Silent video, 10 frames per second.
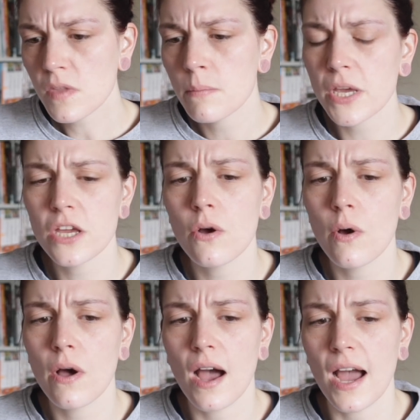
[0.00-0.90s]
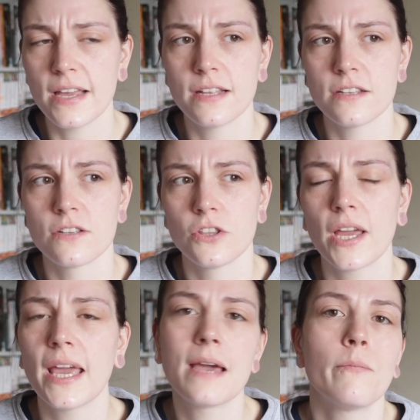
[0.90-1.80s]
But you know, I
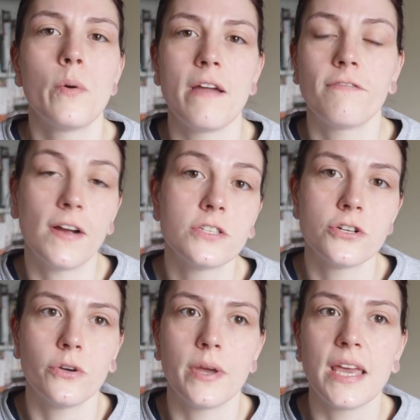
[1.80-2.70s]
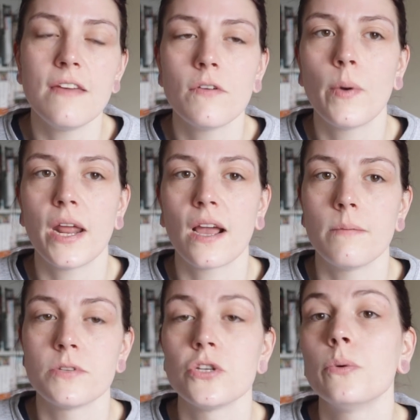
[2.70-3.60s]
looking at what my friends are doing, even when it
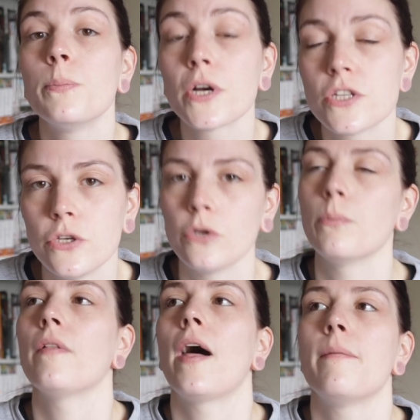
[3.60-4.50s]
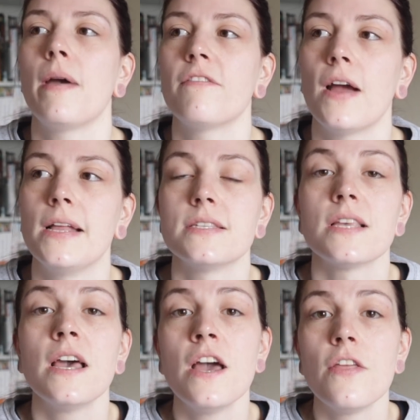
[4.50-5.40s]
comes to booktube, a lot of my friends,
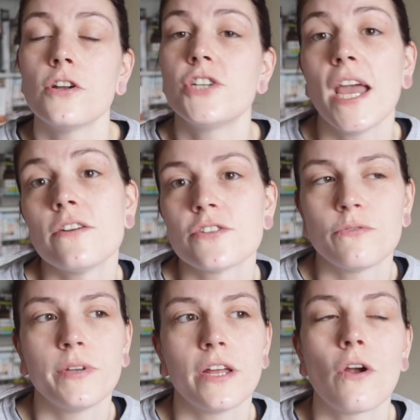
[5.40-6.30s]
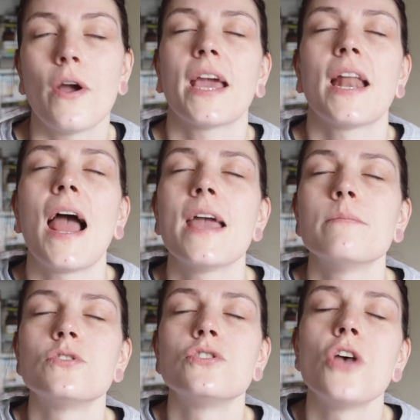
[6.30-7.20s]
their channels are really growing and I am
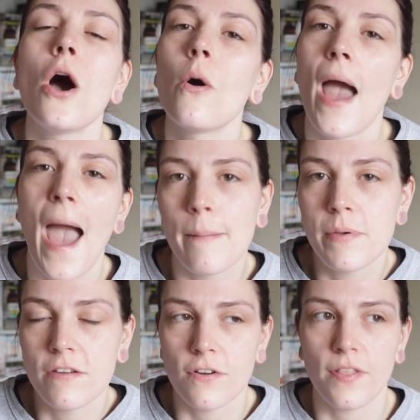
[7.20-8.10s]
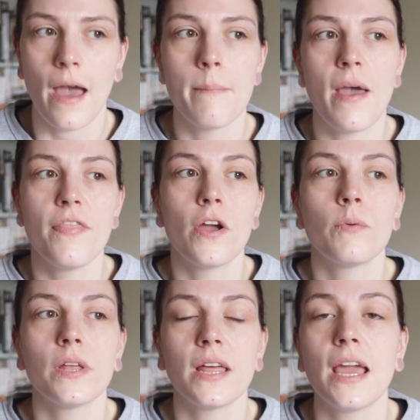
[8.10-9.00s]
so happy for them and they're
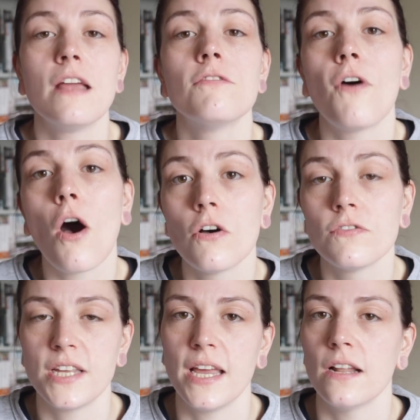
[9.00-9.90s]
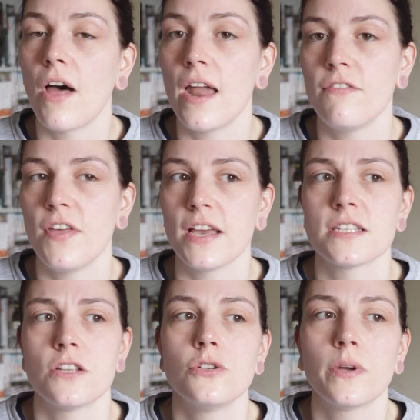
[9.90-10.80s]
really involved in a lot of things
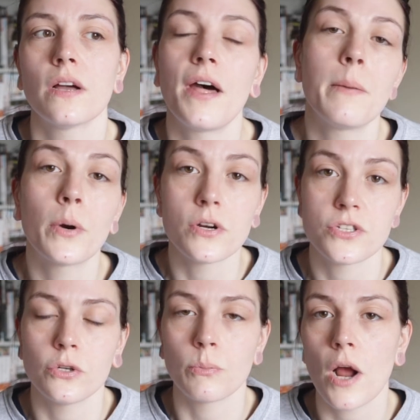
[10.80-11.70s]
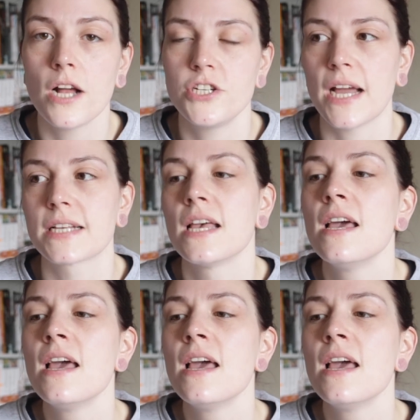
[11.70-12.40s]
and they're doing a lot of personal projects.